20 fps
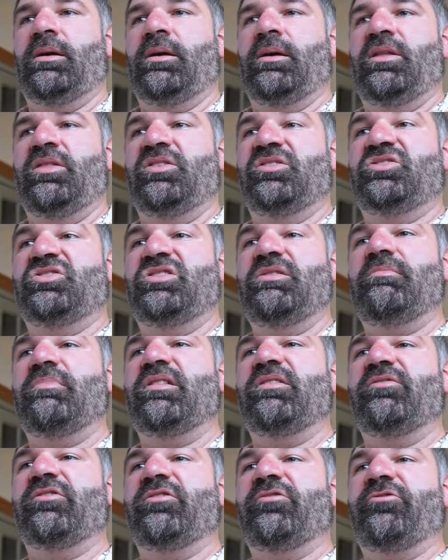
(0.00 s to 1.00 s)
The symbol
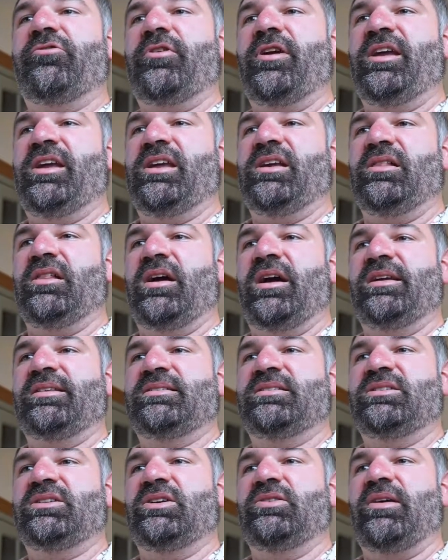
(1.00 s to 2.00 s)
of the Ferengi Alliance
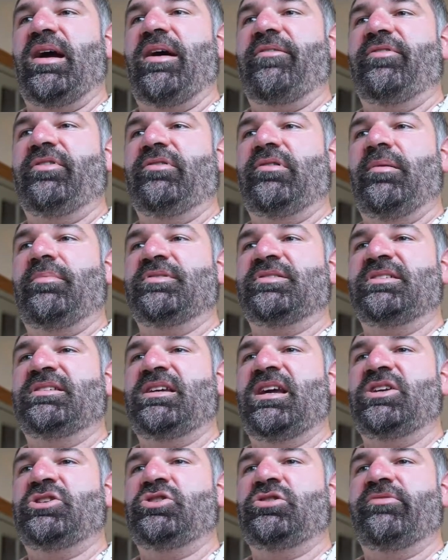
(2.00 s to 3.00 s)
is a graphic
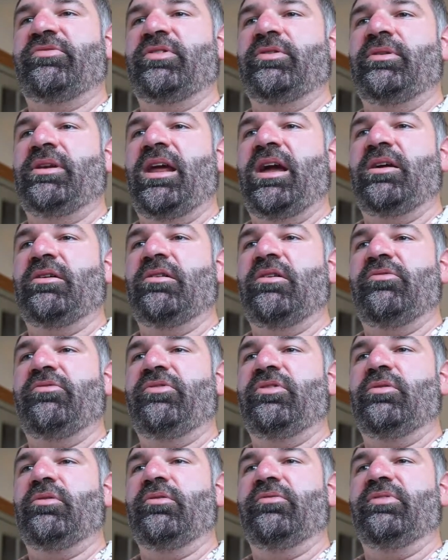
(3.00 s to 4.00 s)
representation of their narrow
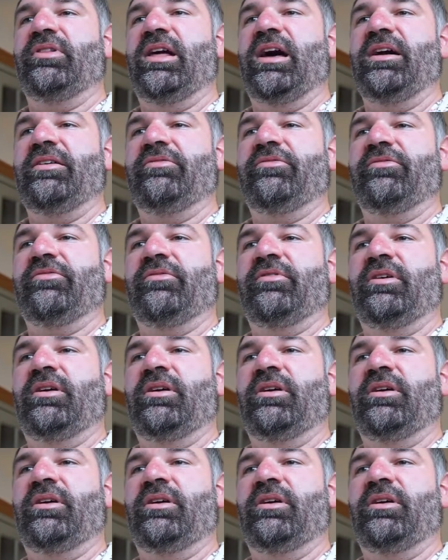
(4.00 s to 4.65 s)
view of life.